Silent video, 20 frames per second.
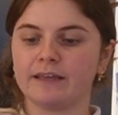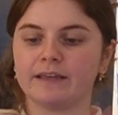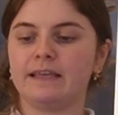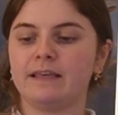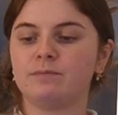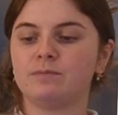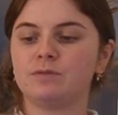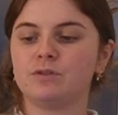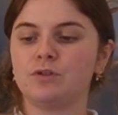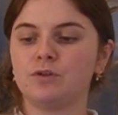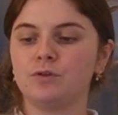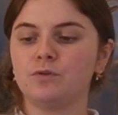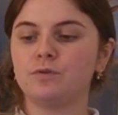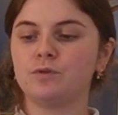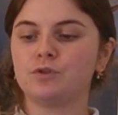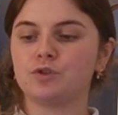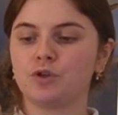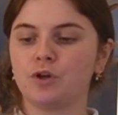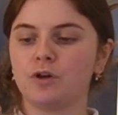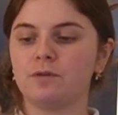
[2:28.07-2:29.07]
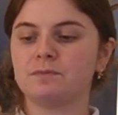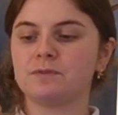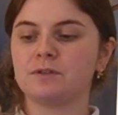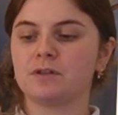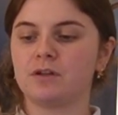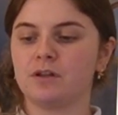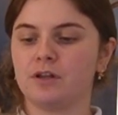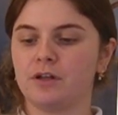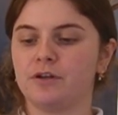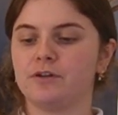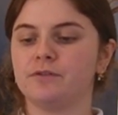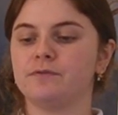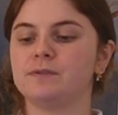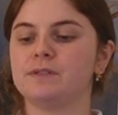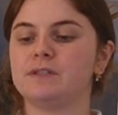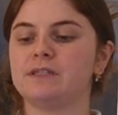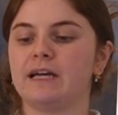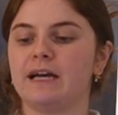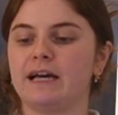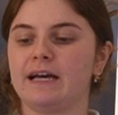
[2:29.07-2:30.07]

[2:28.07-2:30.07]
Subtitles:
Keep 2 chopped cloves to